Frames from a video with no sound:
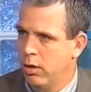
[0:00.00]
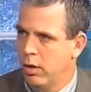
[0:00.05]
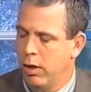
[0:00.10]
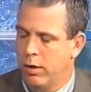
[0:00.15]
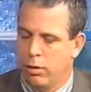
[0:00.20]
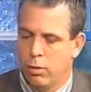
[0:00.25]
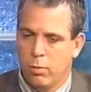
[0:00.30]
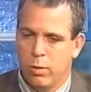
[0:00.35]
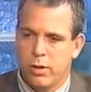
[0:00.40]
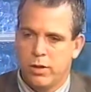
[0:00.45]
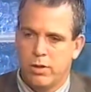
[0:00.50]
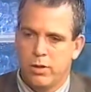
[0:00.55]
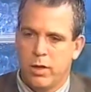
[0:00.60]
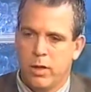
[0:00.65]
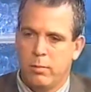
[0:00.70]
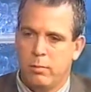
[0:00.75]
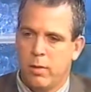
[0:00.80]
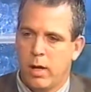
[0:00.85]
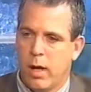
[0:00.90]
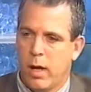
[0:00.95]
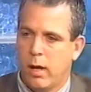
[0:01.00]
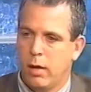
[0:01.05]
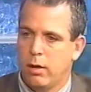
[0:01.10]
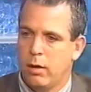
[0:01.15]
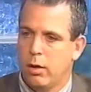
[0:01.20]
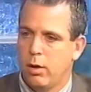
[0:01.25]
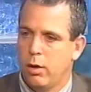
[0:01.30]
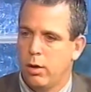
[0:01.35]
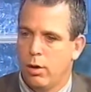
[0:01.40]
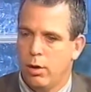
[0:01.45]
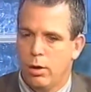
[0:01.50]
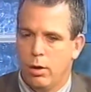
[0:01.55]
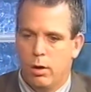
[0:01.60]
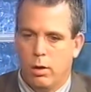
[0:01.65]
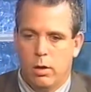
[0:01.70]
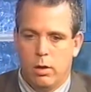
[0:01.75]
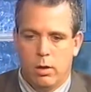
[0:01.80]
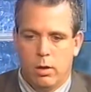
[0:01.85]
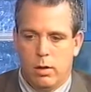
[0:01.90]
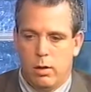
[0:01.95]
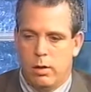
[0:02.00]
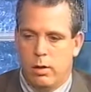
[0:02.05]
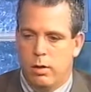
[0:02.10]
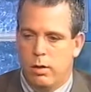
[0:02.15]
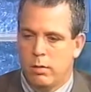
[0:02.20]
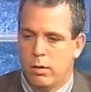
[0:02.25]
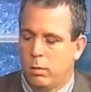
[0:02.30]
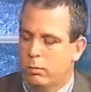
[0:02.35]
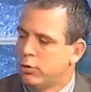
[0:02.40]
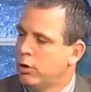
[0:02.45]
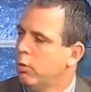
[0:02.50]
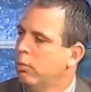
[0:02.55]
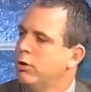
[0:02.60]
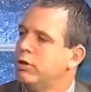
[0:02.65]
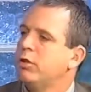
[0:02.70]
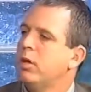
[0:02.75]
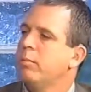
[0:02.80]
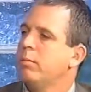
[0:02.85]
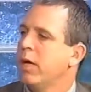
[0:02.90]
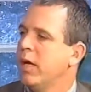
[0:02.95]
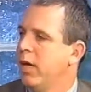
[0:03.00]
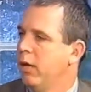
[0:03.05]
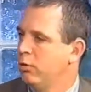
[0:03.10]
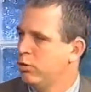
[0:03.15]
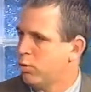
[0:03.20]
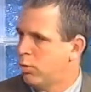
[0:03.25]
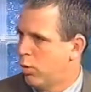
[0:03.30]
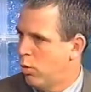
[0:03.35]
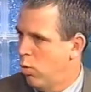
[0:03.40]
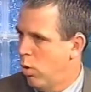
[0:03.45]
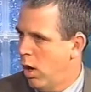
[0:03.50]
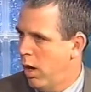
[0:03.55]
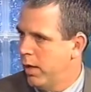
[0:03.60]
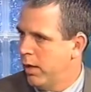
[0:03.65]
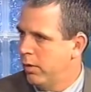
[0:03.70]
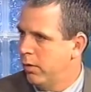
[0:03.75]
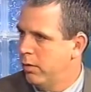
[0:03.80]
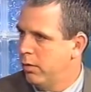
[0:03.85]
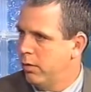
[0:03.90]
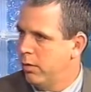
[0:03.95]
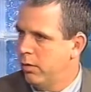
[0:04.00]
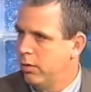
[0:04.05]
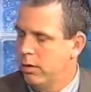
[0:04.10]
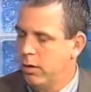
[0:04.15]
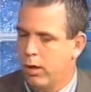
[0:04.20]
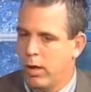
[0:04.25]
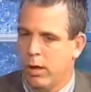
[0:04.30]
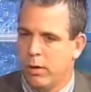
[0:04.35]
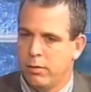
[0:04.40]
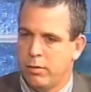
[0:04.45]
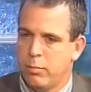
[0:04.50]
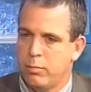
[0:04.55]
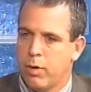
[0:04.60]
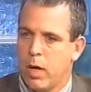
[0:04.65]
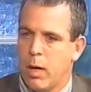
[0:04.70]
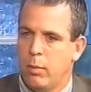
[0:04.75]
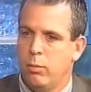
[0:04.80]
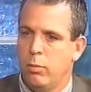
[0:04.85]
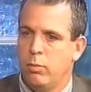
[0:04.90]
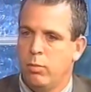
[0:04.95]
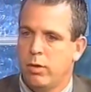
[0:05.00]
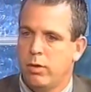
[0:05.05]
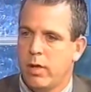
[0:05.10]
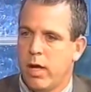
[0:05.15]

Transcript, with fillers: It always seemed that there was always something else required. And the problem with